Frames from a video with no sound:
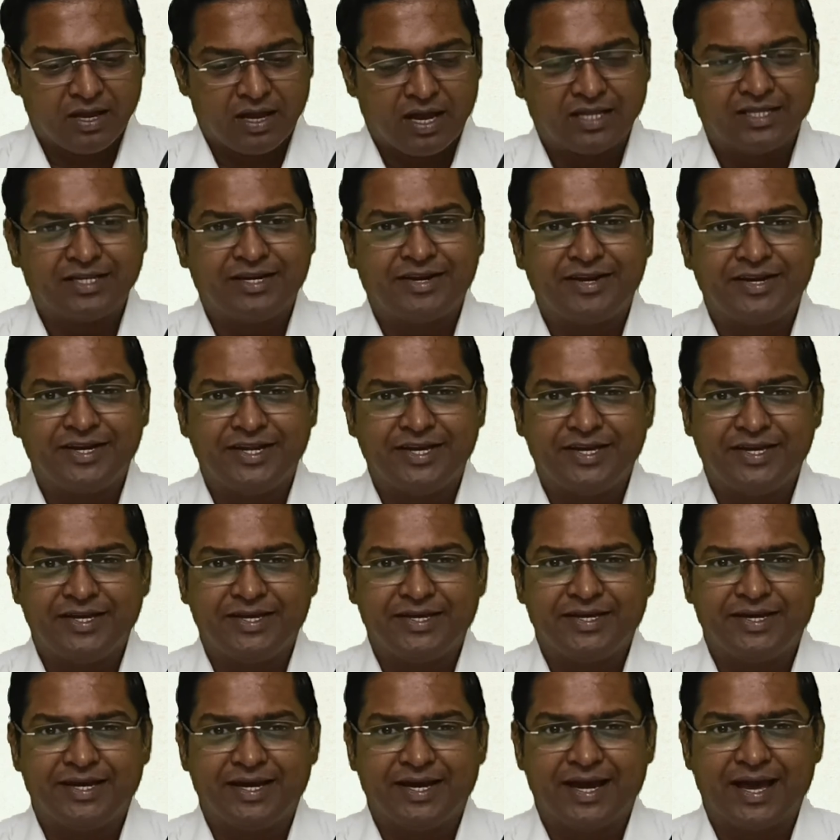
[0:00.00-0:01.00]
Are there
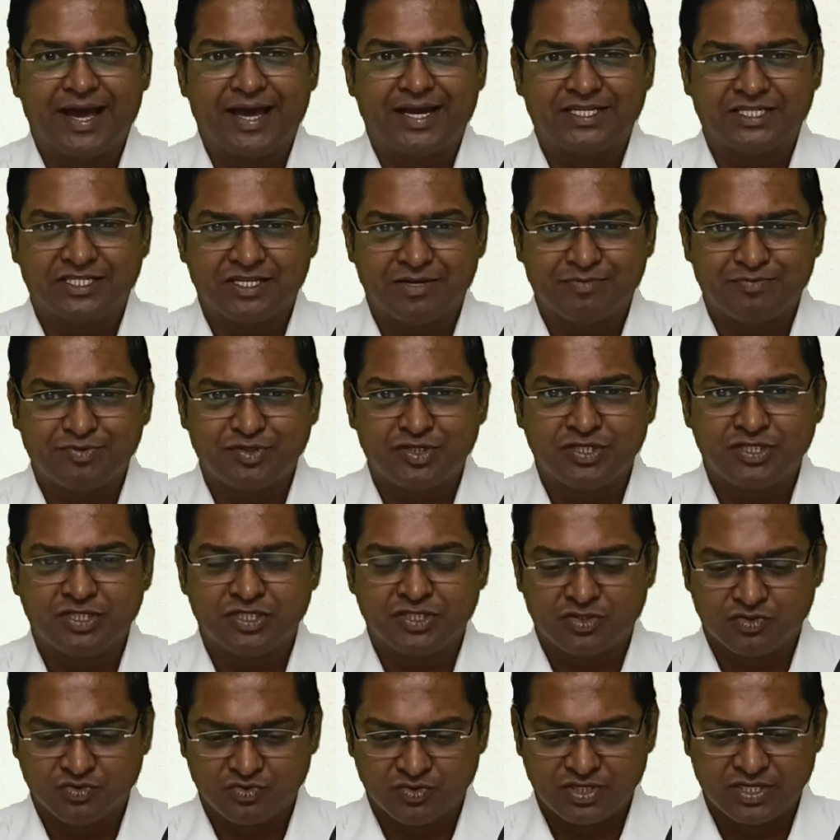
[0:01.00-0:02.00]
any
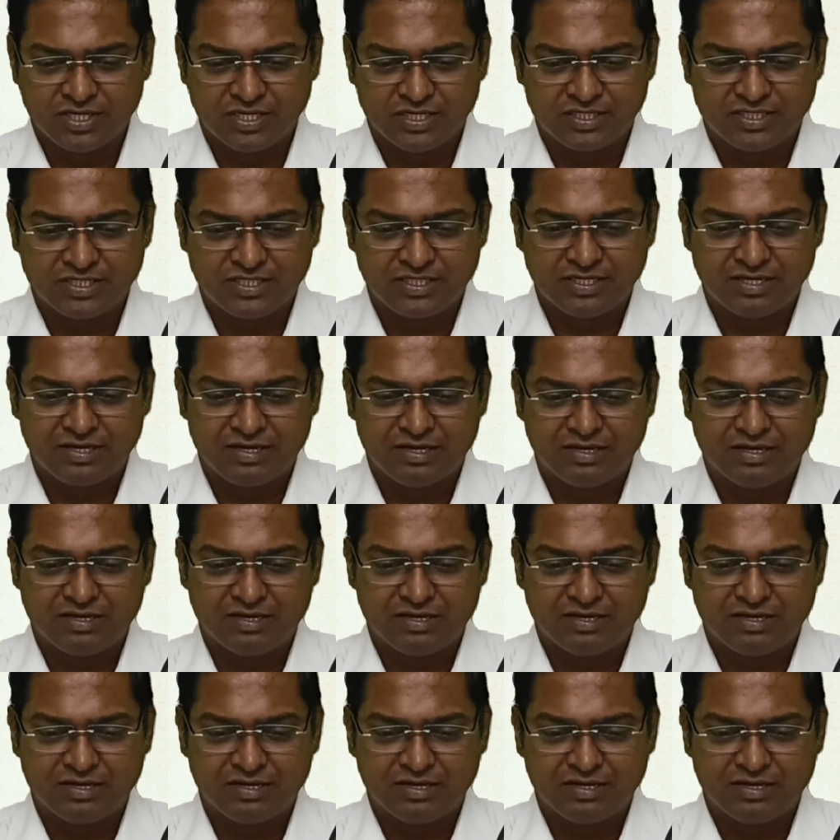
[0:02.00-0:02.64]
exceptions to this